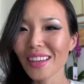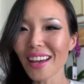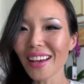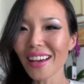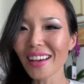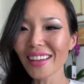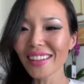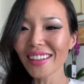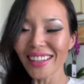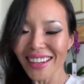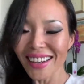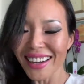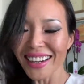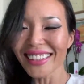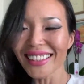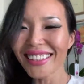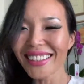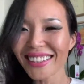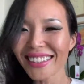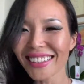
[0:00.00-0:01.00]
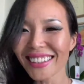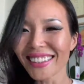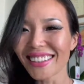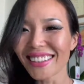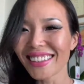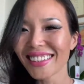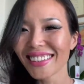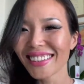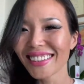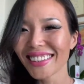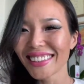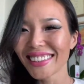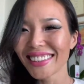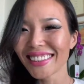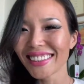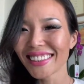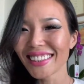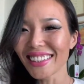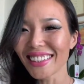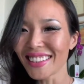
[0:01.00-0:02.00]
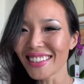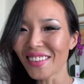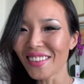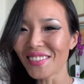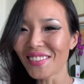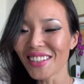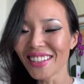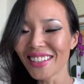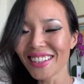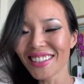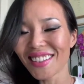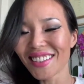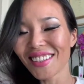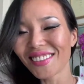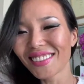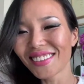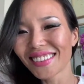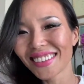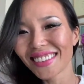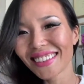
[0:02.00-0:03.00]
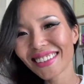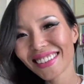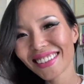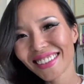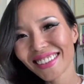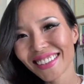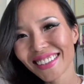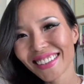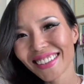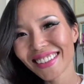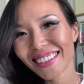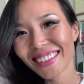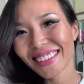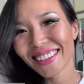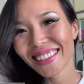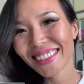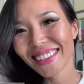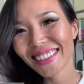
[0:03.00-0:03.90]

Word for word: And yeah, I did it at and seven you, and years you got old. In? Did you get in?